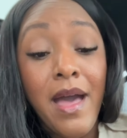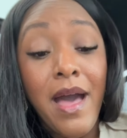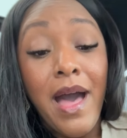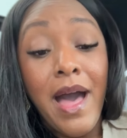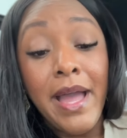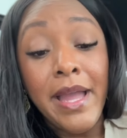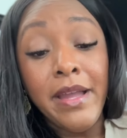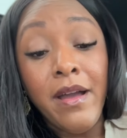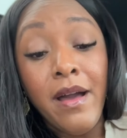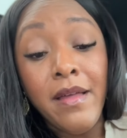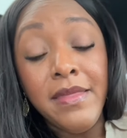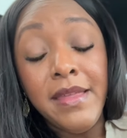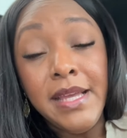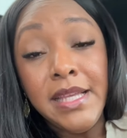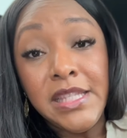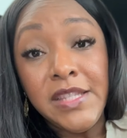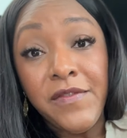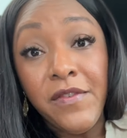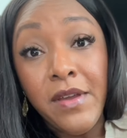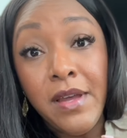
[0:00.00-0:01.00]
I got
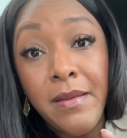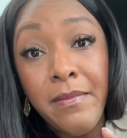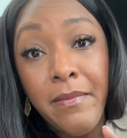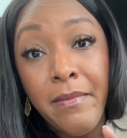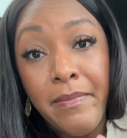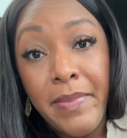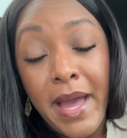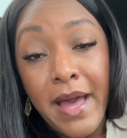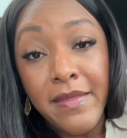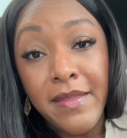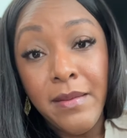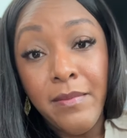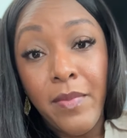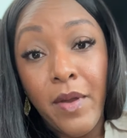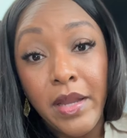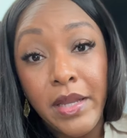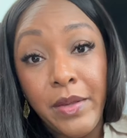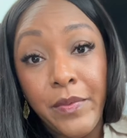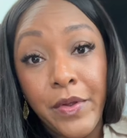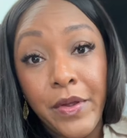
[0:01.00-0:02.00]
this from Bath and
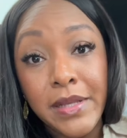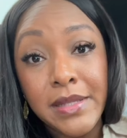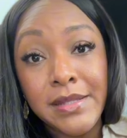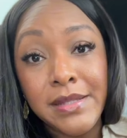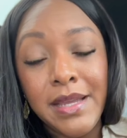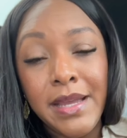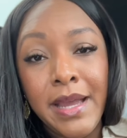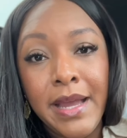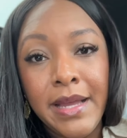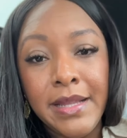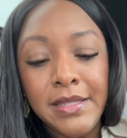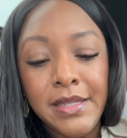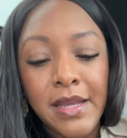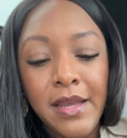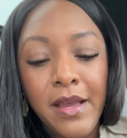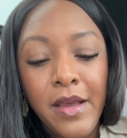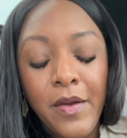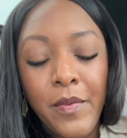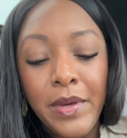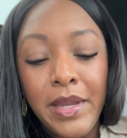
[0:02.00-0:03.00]
Body Works, and
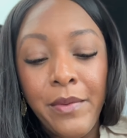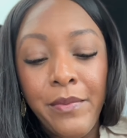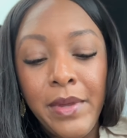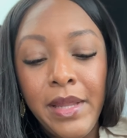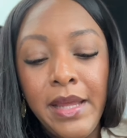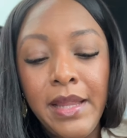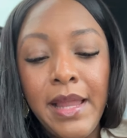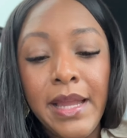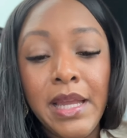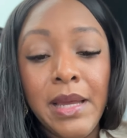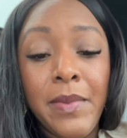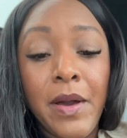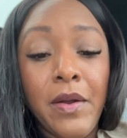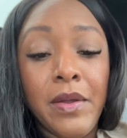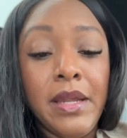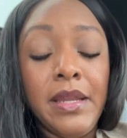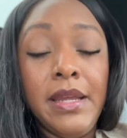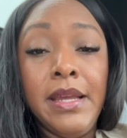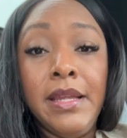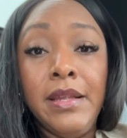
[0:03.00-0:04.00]
what I really like about
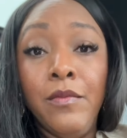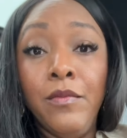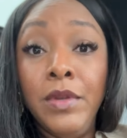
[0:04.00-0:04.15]
it,